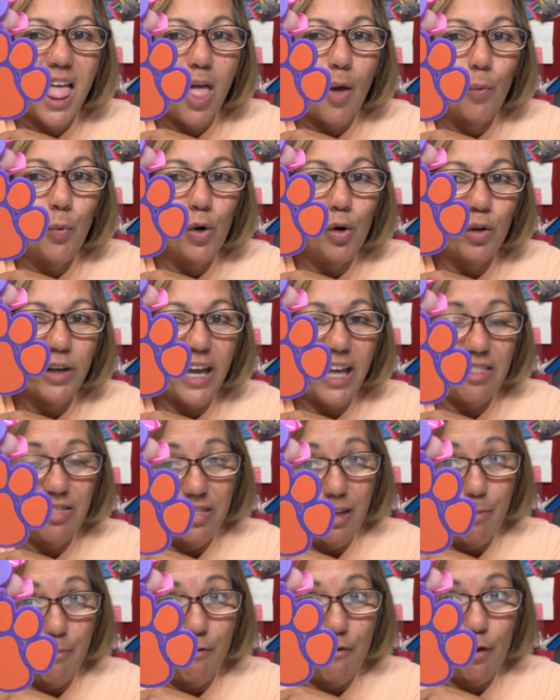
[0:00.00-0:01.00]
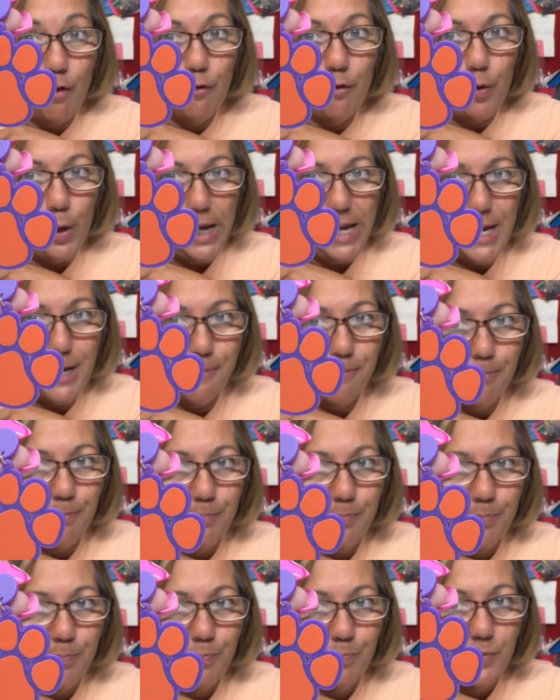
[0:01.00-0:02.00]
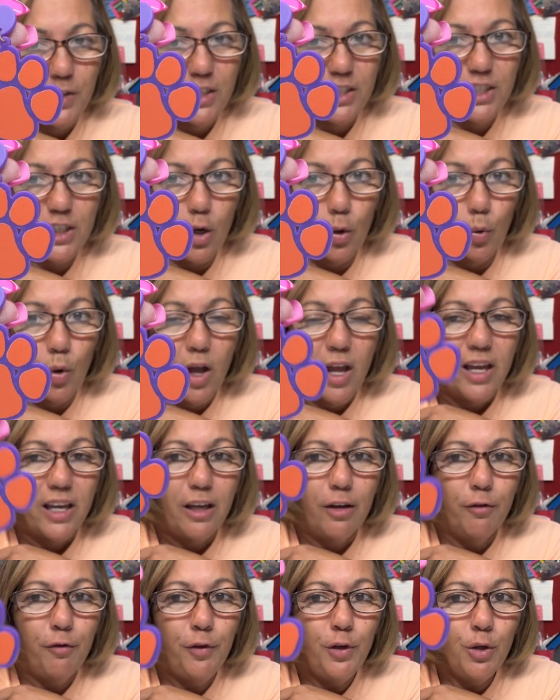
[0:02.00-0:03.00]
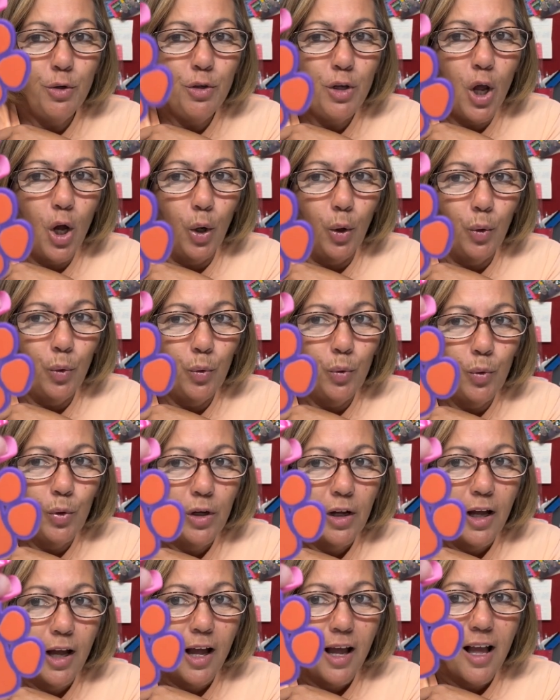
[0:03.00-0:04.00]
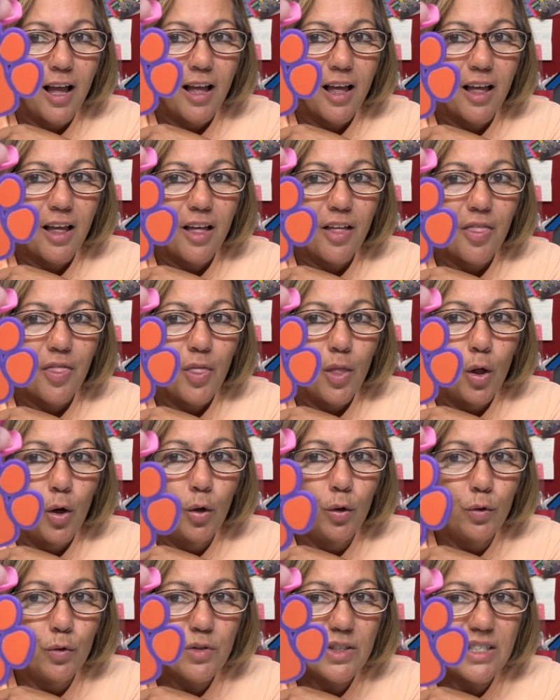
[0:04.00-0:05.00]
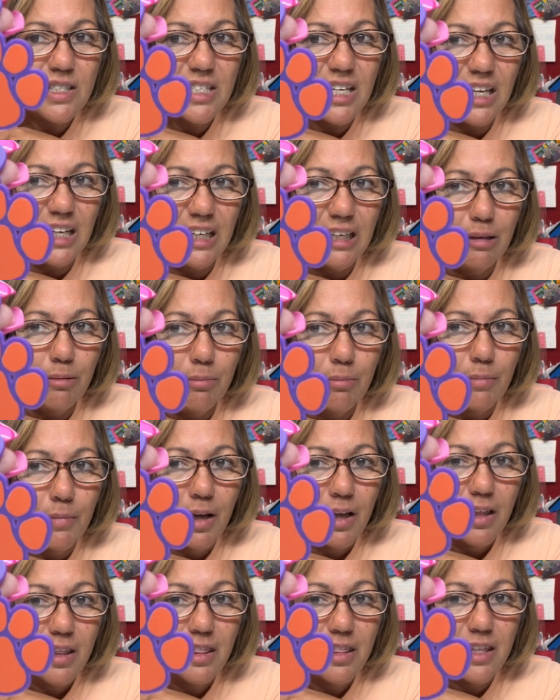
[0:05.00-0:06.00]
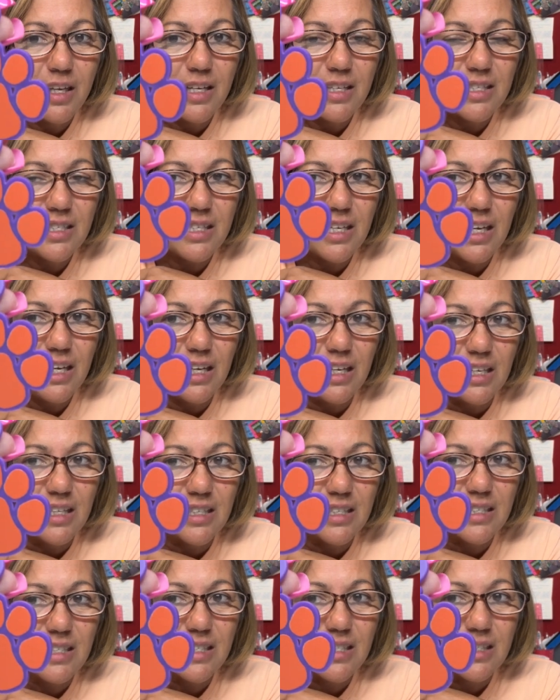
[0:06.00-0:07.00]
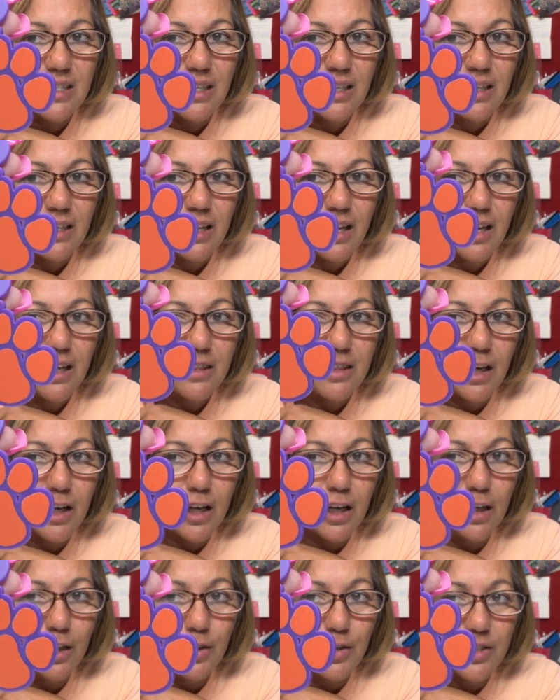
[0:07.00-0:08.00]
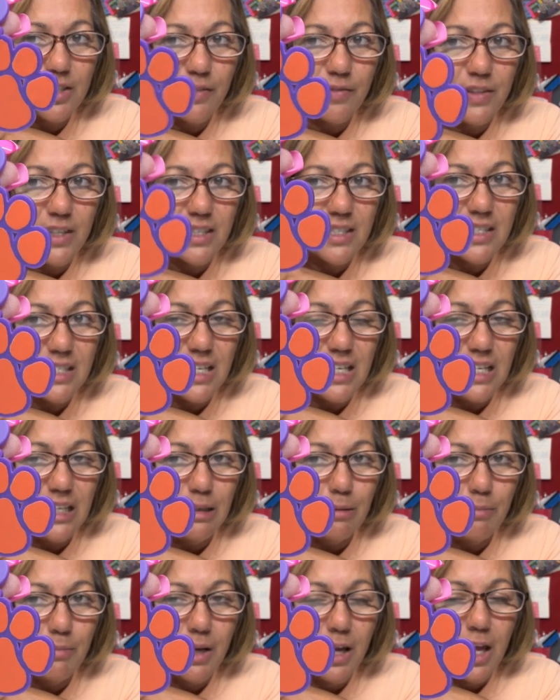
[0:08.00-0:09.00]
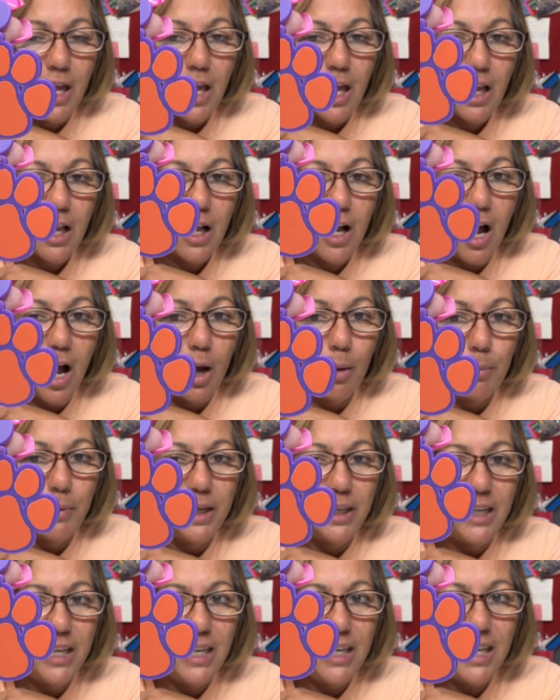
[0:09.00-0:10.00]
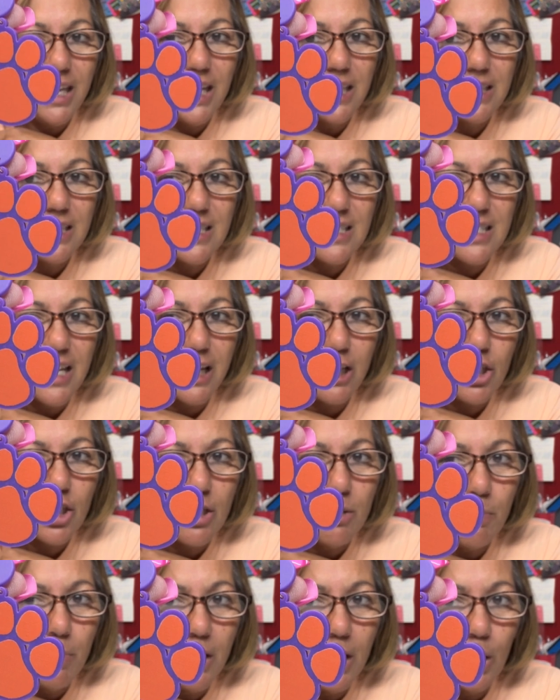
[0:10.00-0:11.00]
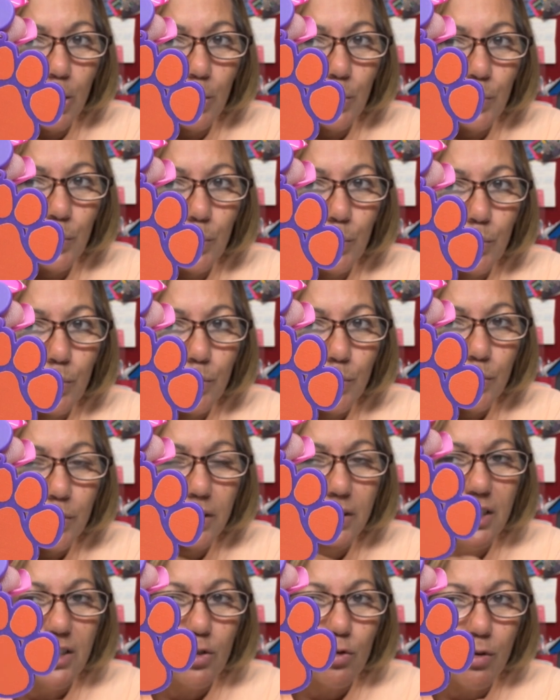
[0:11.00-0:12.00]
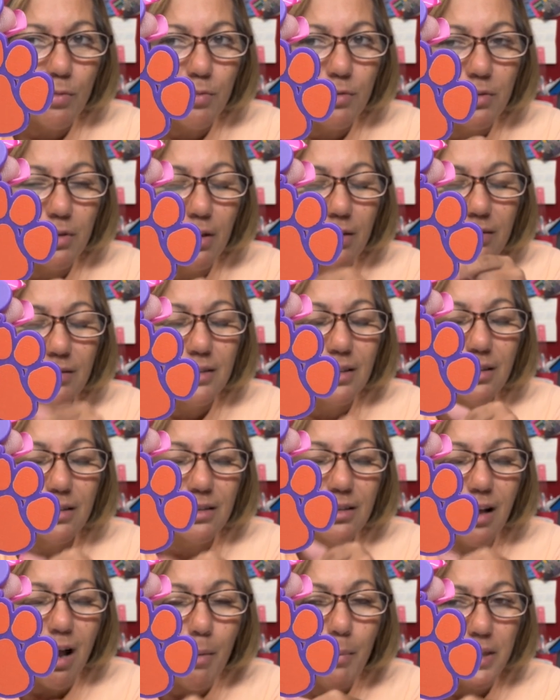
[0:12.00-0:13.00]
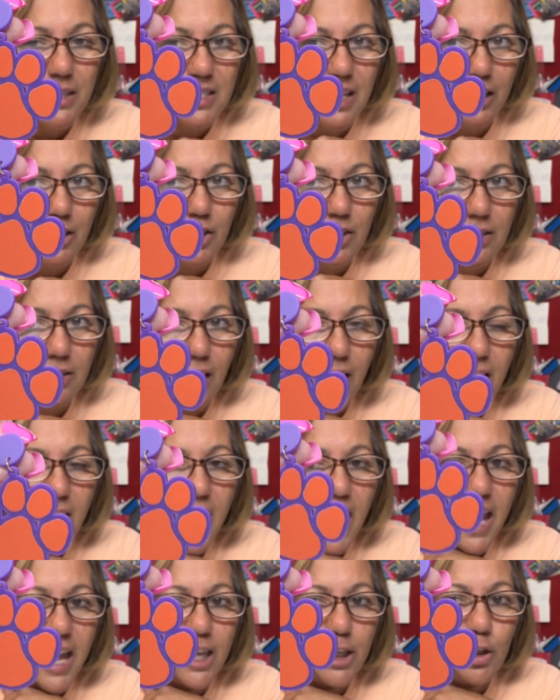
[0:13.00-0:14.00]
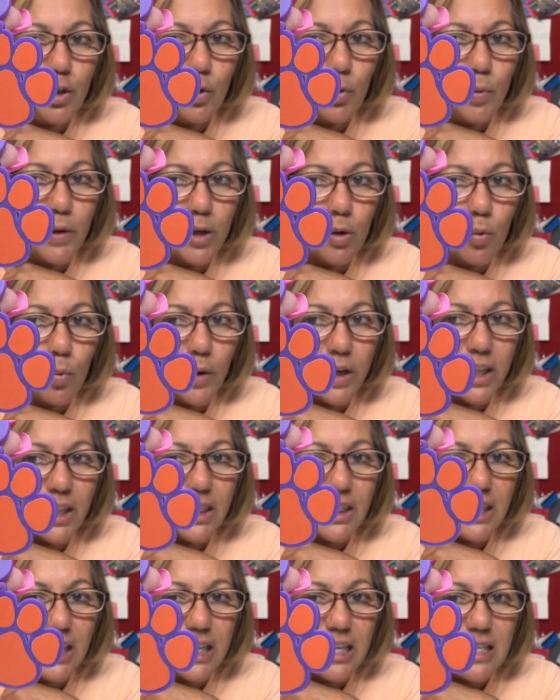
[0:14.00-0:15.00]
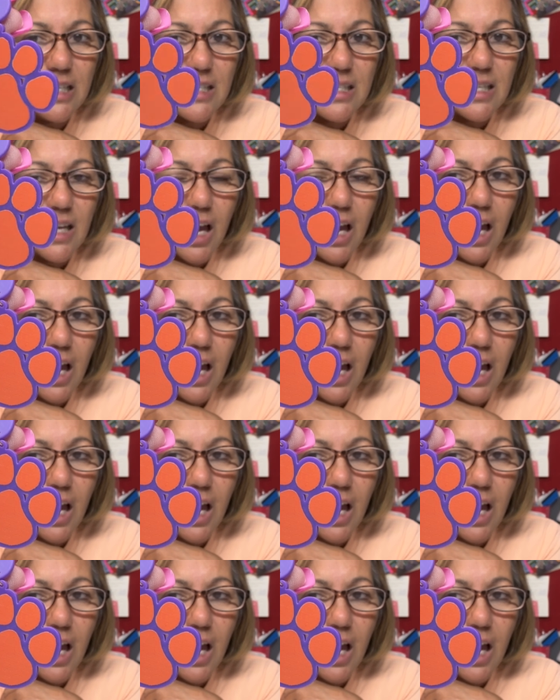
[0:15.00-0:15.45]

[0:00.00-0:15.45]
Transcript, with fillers: will get them for free. So if you know whose team this is, the colors of this team. Comment it in the section below, the, description, the, the comment section, and you will win these.